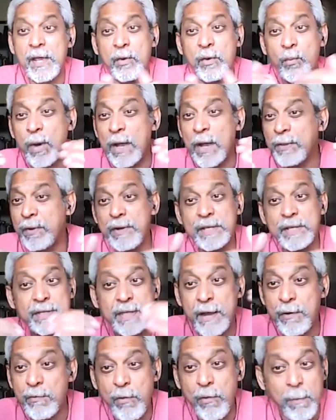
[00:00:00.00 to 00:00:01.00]
whether it's
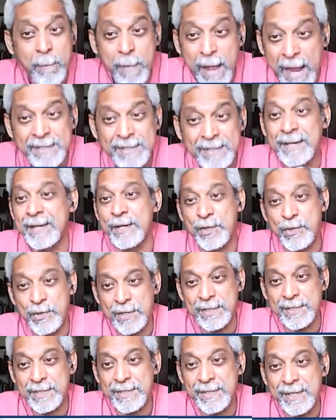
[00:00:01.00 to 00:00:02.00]
their romantic
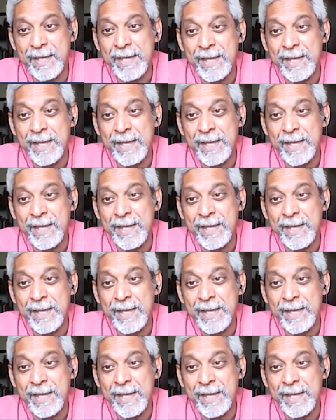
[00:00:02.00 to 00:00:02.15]
interests.